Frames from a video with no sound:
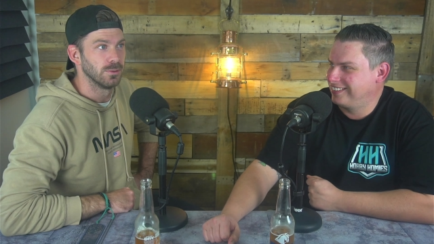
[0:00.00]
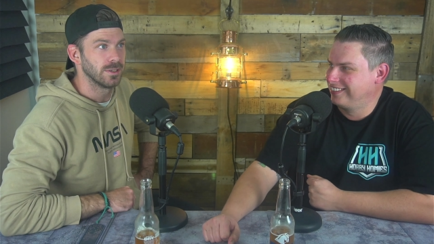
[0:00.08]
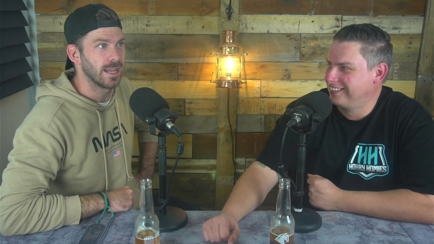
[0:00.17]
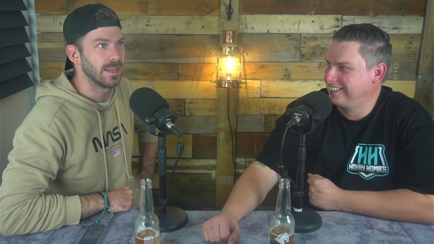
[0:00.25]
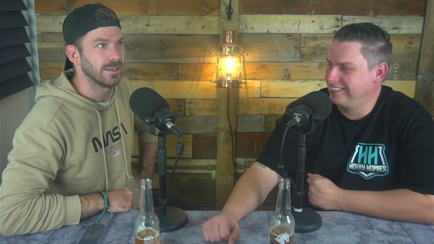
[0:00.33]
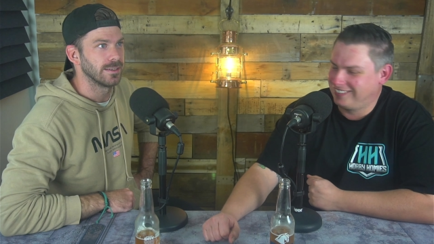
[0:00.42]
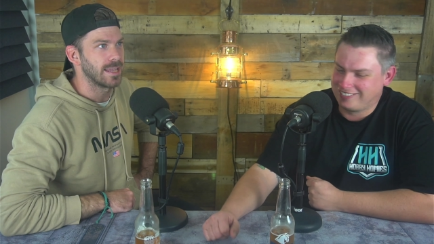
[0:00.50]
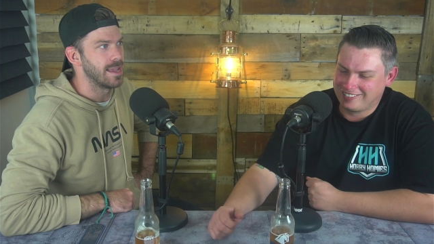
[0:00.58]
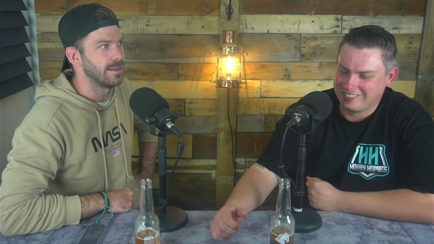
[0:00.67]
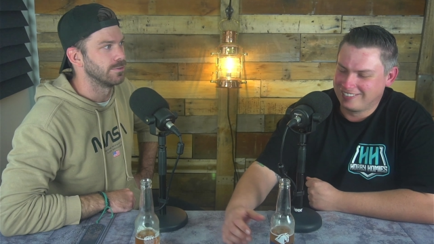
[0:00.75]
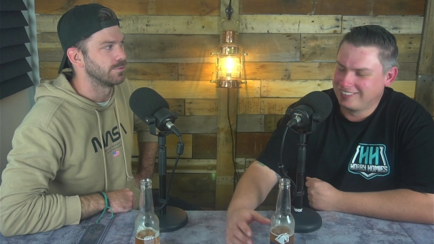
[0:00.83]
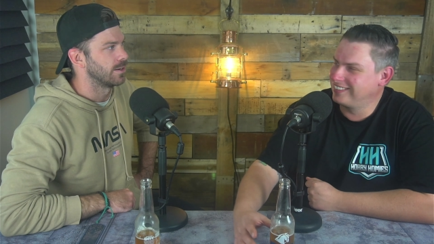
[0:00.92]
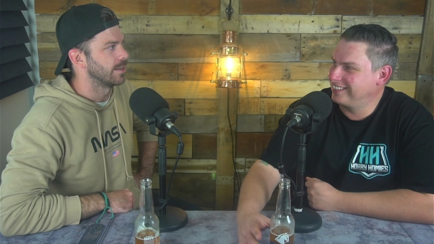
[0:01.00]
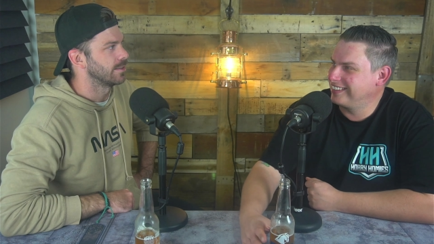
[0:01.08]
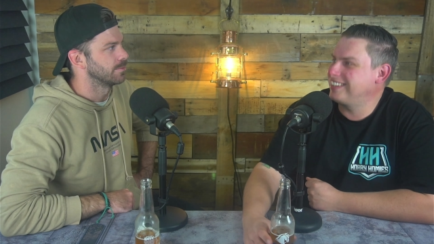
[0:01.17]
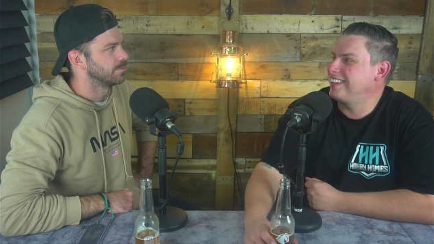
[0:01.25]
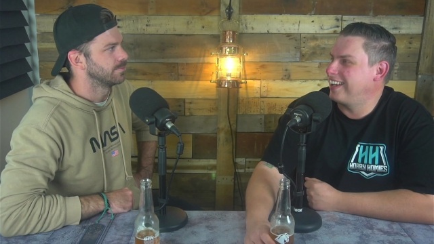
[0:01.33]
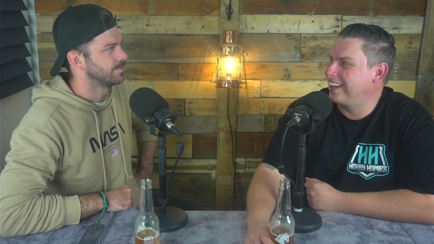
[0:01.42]
Speaker 1: we'll get Kane to fight
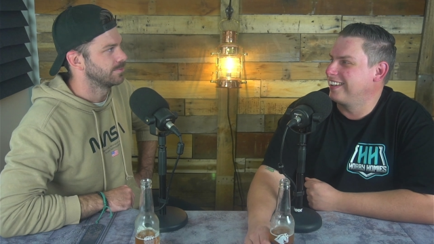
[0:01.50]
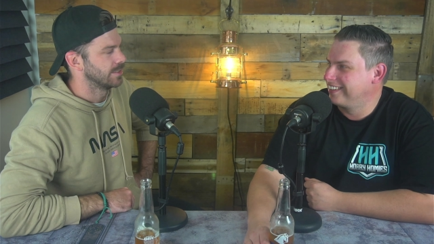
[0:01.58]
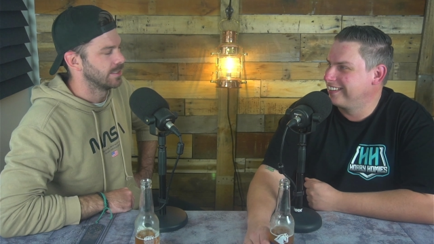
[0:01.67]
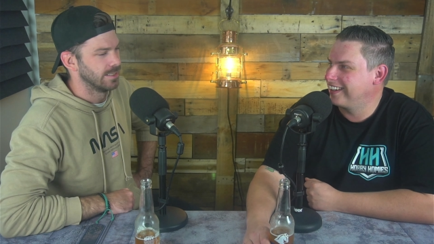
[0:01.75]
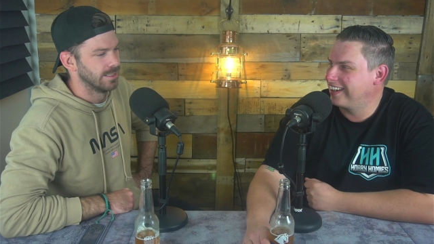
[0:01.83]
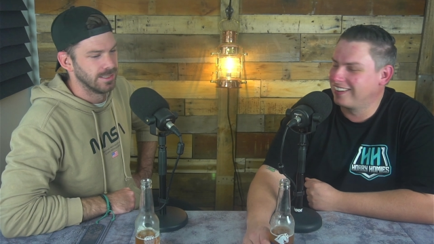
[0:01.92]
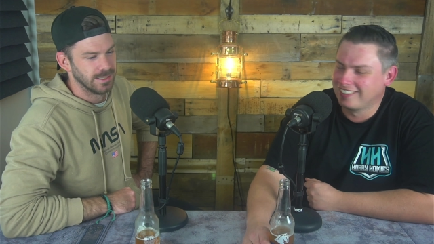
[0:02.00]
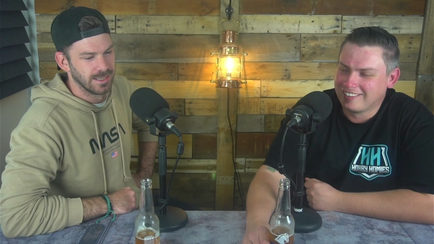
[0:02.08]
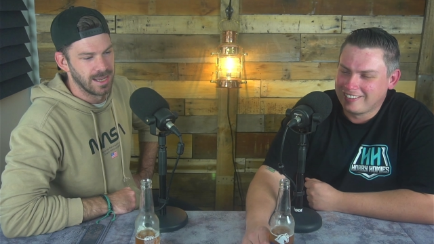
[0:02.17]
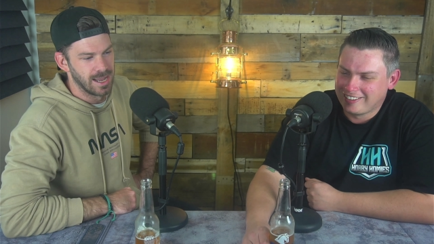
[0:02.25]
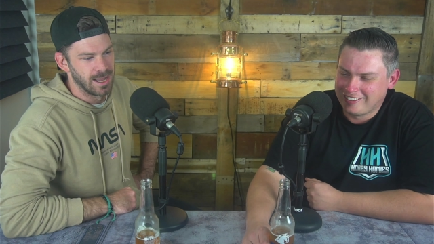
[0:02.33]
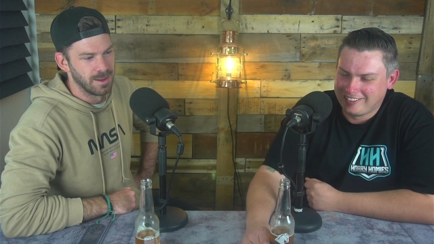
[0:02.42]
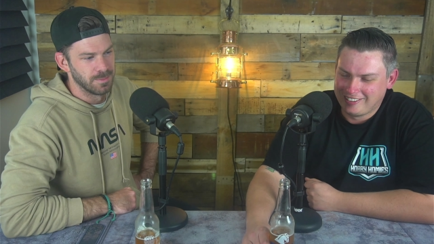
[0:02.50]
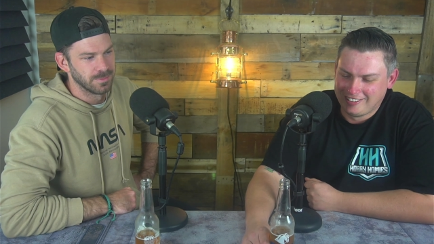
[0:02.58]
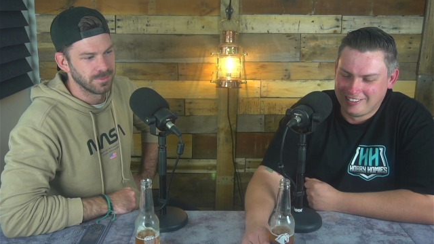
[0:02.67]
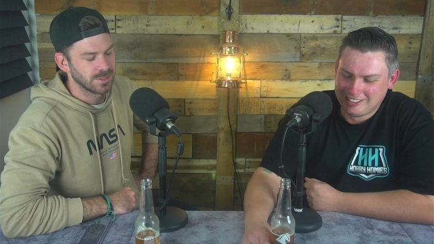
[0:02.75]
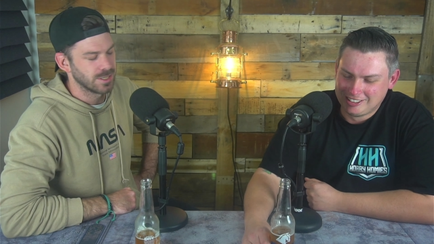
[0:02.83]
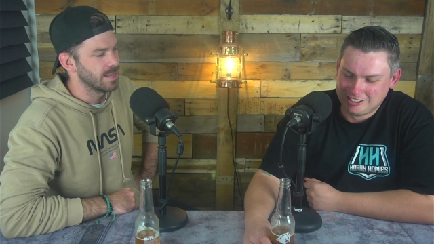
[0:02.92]
them. yeah, yeah. Um,
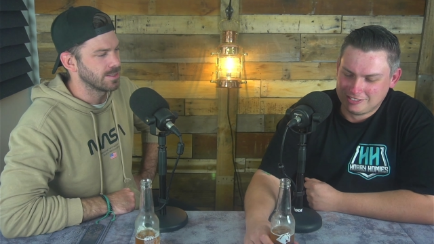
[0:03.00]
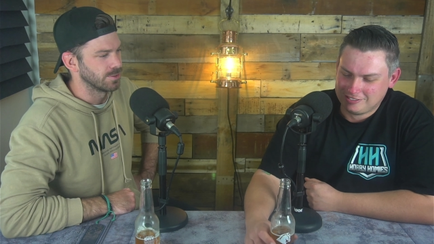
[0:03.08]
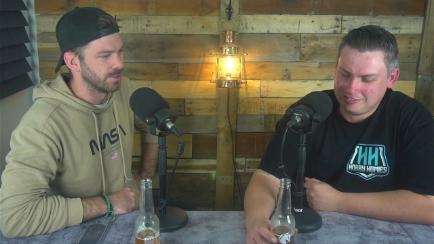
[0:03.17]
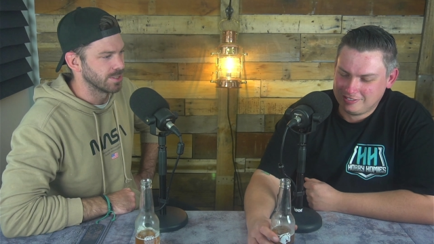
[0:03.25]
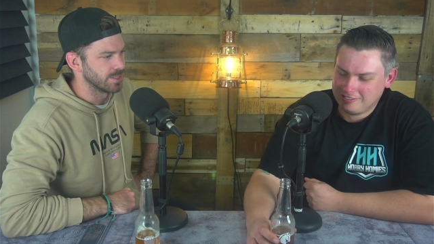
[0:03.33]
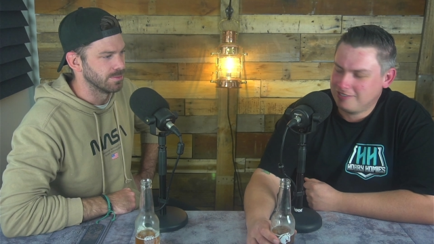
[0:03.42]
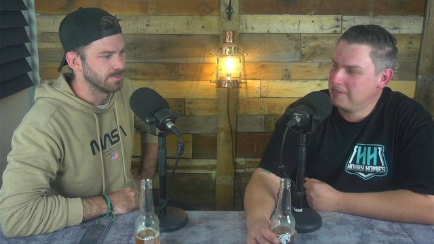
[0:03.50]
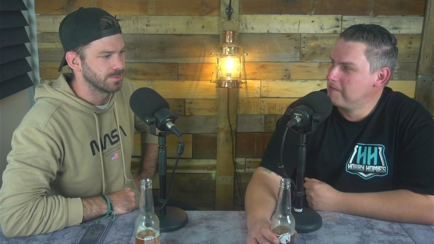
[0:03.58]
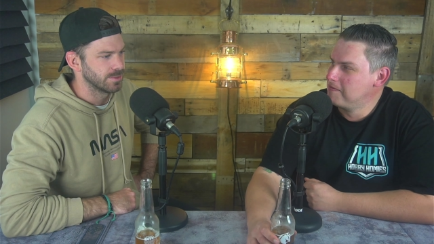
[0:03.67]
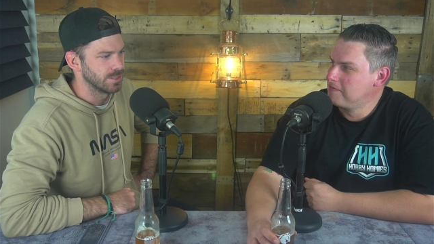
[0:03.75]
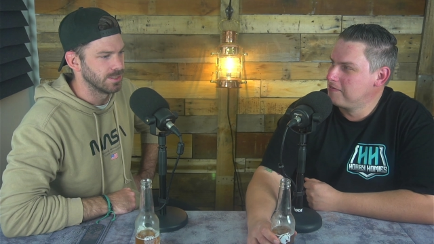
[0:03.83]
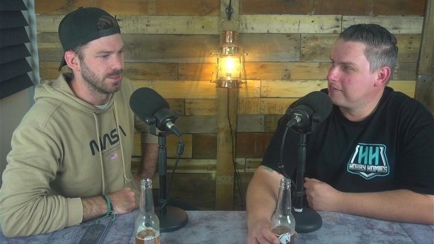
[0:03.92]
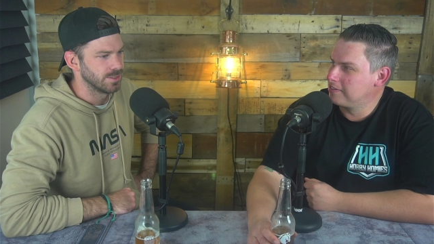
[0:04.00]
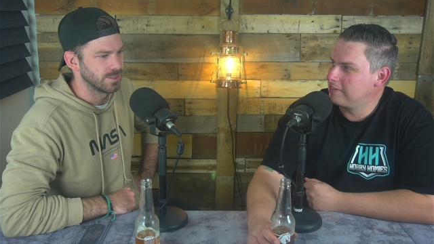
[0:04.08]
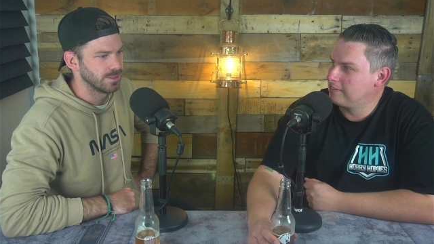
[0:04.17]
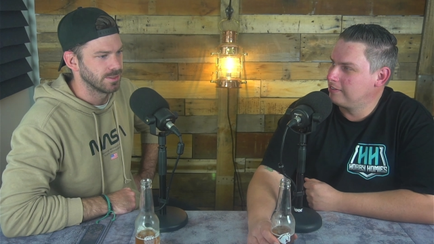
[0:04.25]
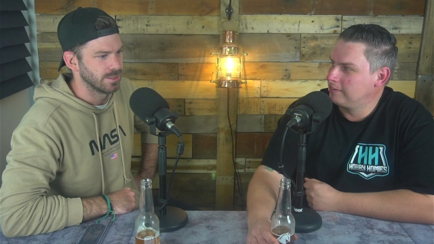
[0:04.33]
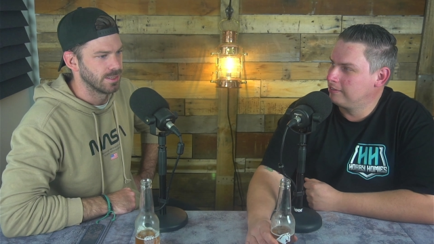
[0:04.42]
so that's awesome
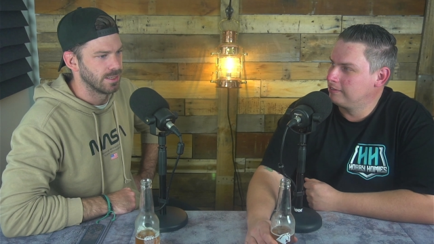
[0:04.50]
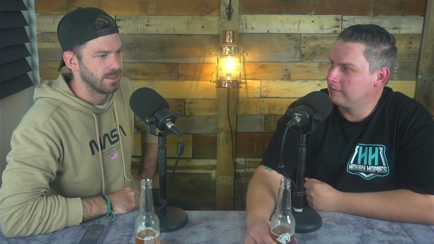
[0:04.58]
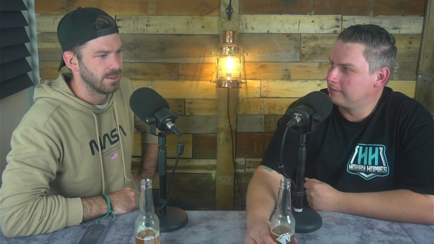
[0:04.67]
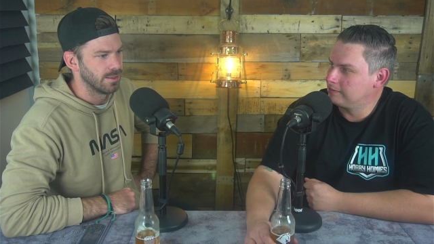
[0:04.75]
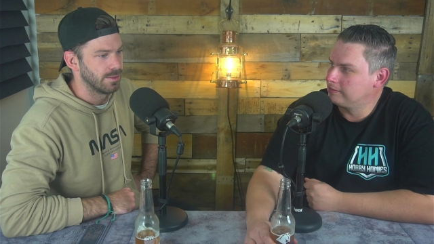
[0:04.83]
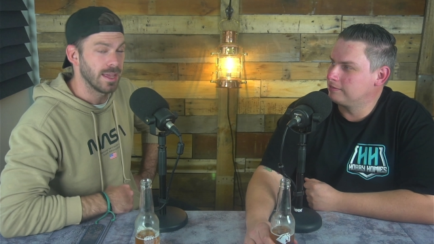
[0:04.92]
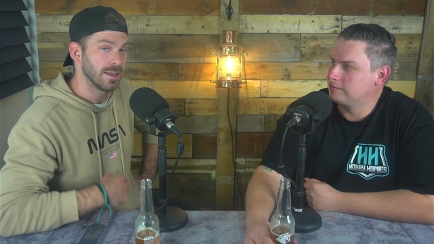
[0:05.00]
because there